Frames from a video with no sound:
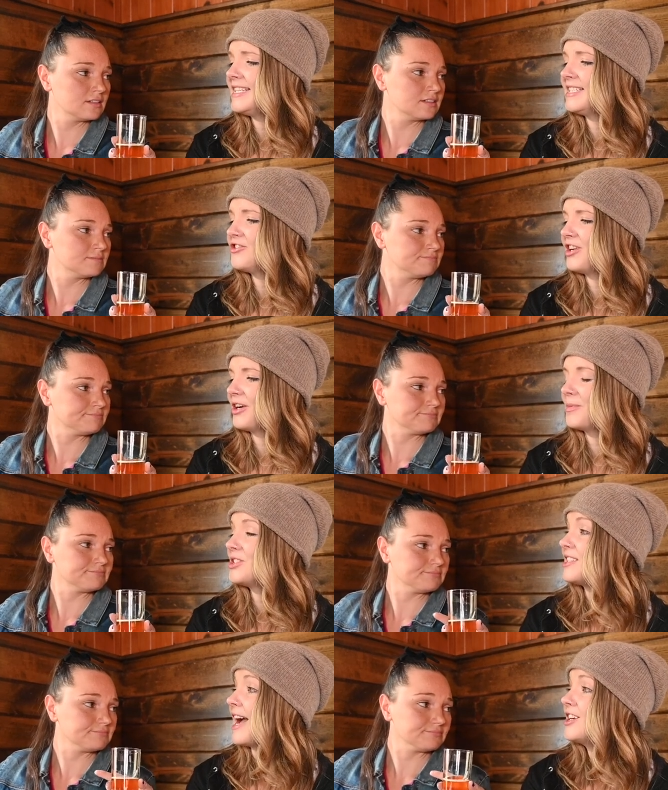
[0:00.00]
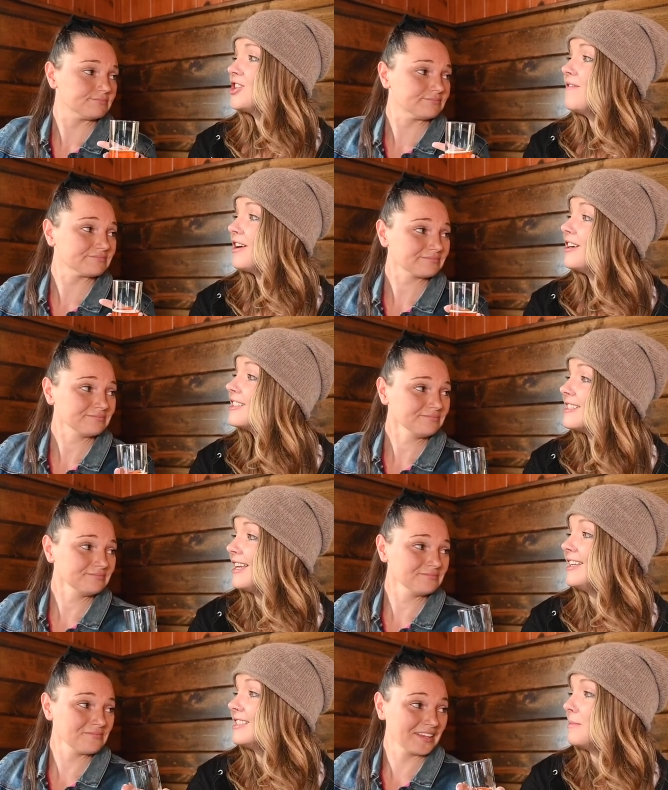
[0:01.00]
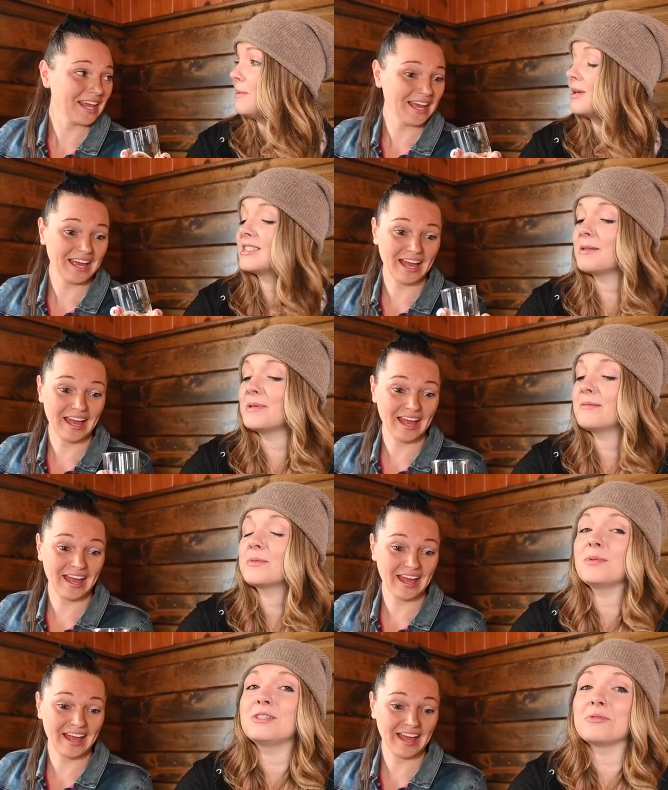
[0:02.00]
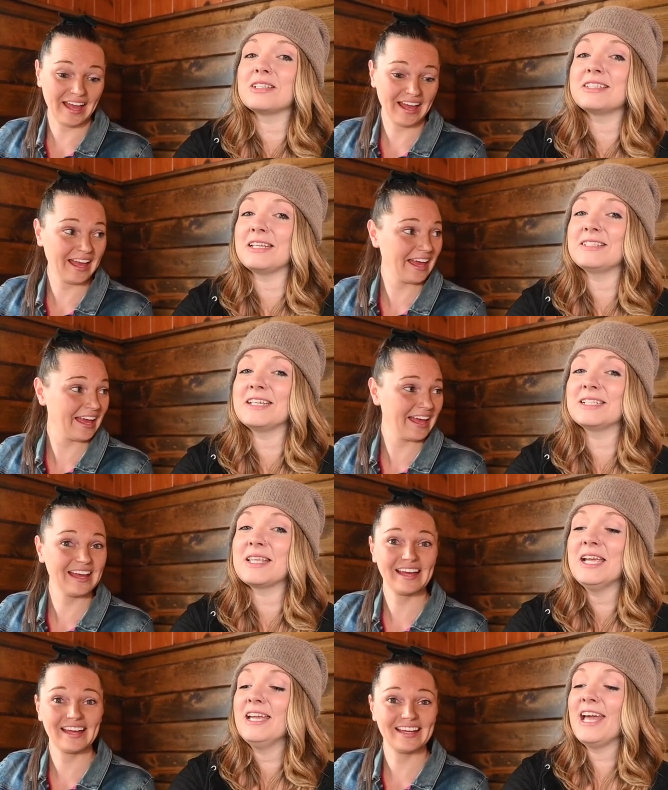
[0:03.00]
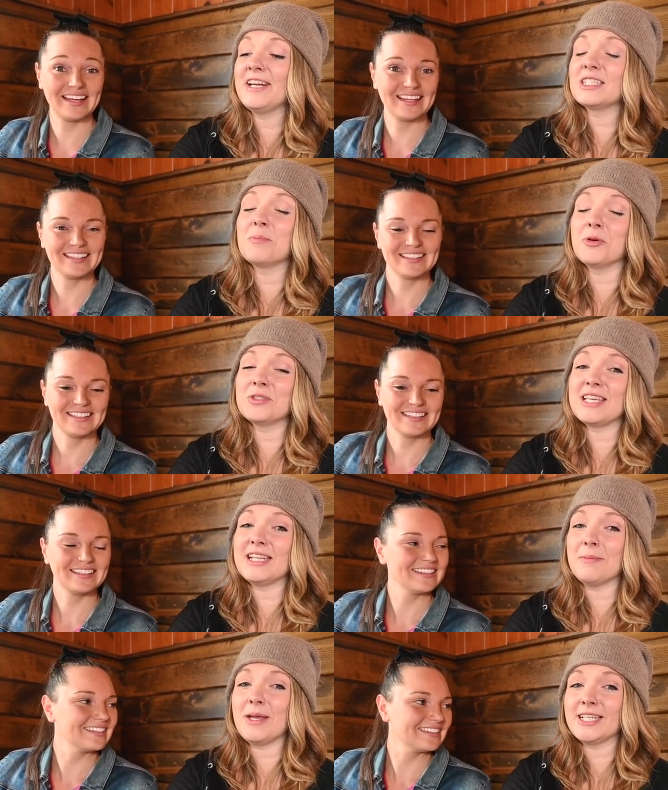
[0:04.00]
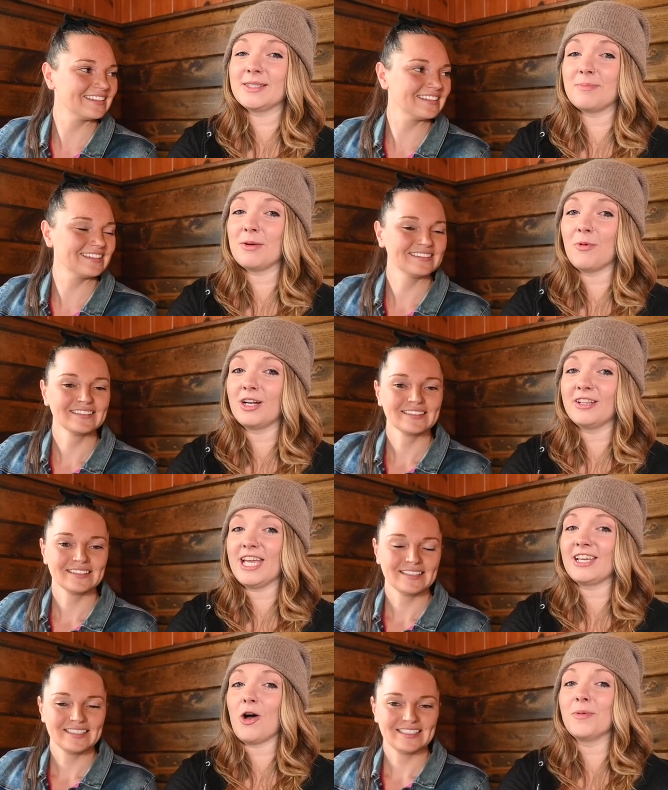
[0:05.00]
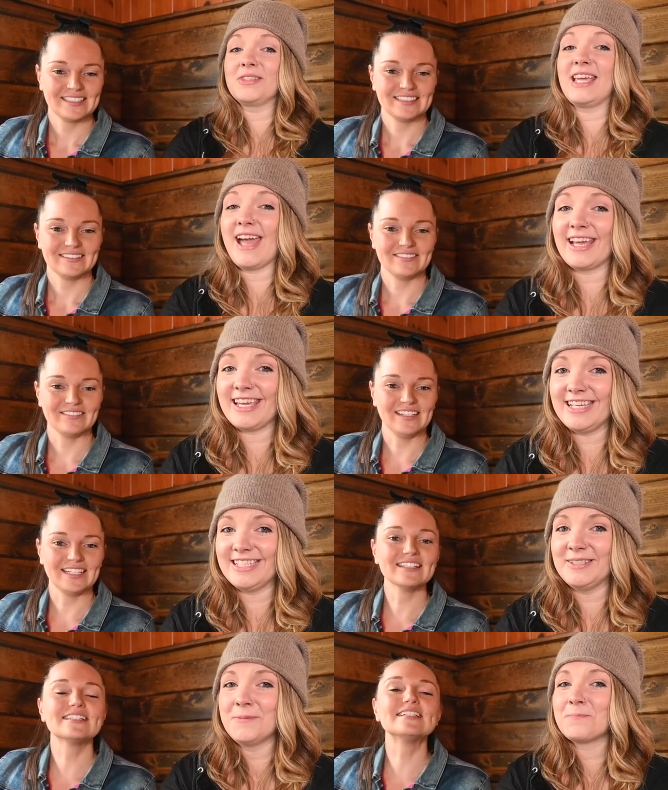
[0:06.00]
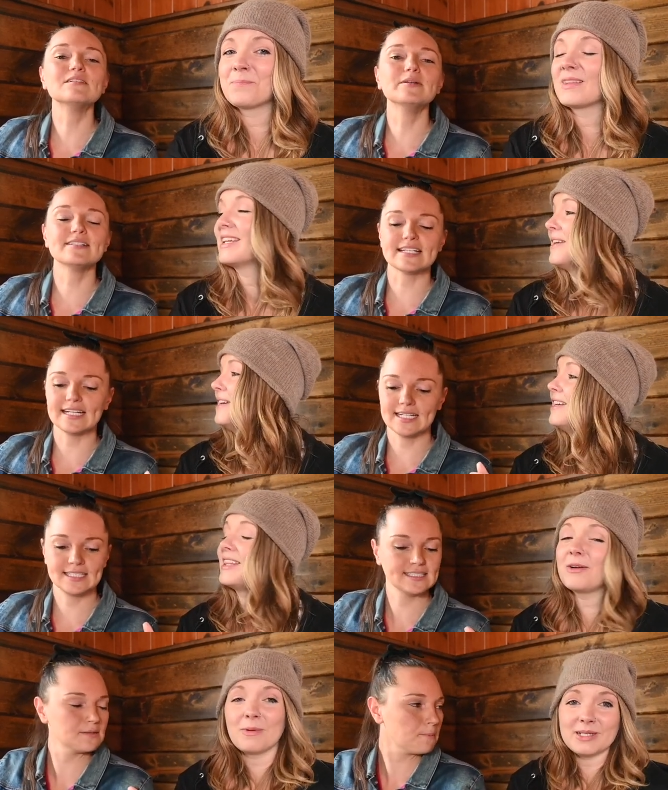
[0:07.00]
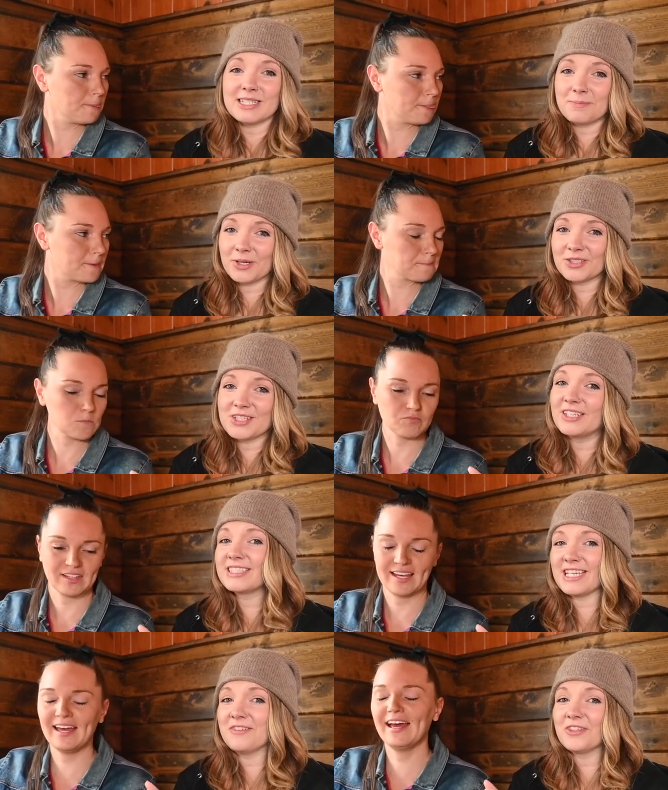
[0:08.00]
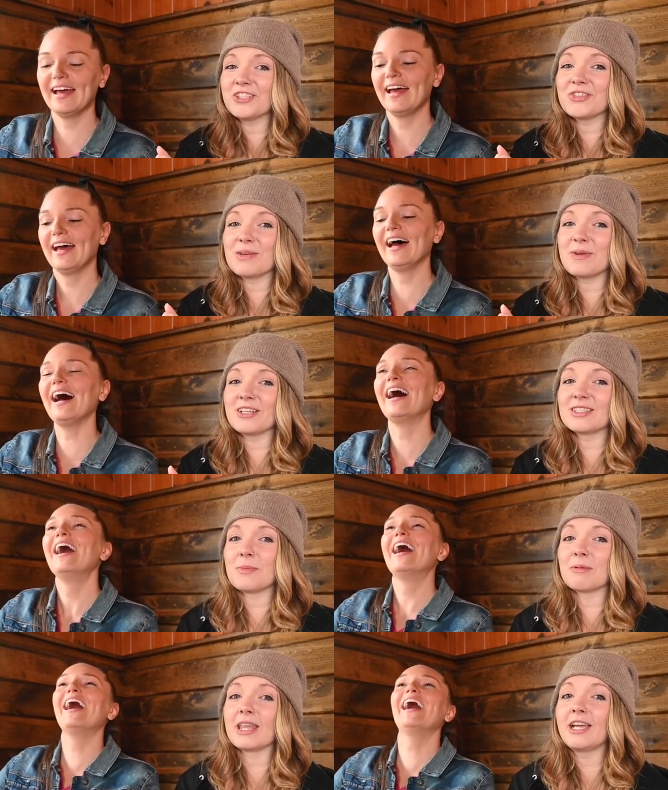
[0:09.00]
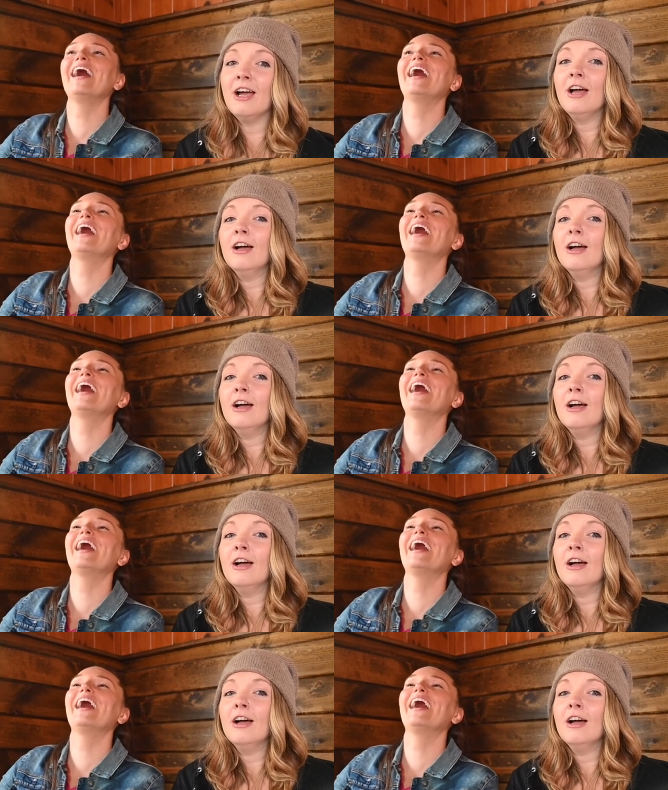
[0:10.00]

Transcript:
Speaker 1: easy drinker, which is actually very exciting to me because sometimes when we do these tastings and it's boozy and it makes me want to like almost gag it. it's too boozy. Like when we did Birdsong's anniversary beers and we were like,